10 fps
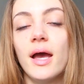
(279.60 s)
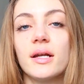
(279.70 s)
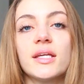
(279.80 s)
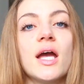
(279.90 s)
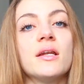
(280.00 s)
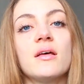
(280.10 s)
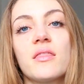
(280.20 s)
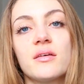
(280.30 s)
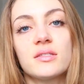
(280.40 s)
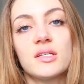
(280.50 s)
And
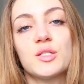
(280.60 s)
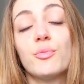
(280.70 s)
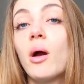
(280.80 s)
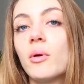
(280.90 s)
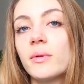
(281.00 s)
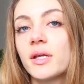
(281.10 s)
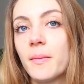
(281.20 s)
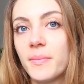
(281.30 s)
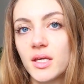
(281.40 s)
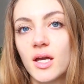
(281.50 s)
again, this is probably
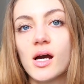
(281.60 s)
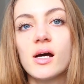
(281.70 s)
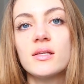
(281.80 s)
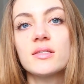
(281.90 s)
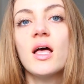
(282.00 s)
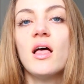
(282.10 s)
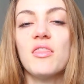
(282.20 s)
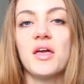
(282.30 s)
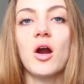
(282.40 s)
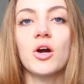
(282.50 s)
because
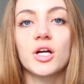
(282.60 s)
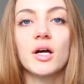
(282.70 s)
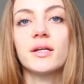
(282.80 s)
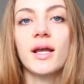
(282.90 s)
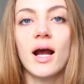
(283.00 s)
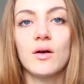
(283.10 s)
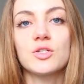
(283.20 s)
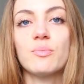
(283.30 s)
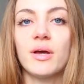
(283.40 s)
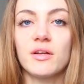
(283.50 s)
they are cutting
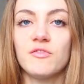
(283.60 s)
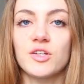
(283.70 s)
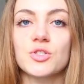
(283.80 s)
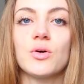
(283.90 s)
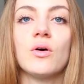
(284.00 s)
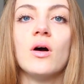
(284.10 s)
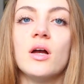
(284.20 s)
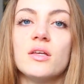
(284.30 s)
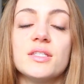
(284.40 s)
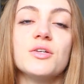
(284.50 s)
out beneficial
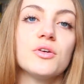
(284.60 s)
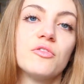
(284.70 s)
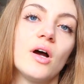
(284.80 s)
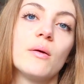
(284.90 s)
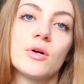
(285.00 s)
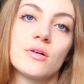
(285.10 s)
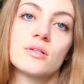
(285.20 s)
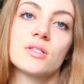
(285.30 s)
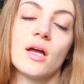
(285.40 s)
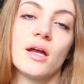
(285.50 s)
cereal
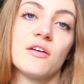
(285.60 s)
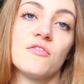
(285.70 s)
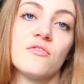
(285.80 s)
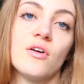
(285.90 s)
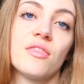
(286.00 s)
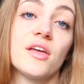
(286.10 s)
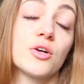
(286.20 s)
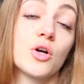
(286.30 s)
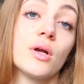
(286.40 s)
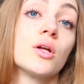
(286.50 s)
fibers if
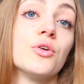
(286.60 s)
they're going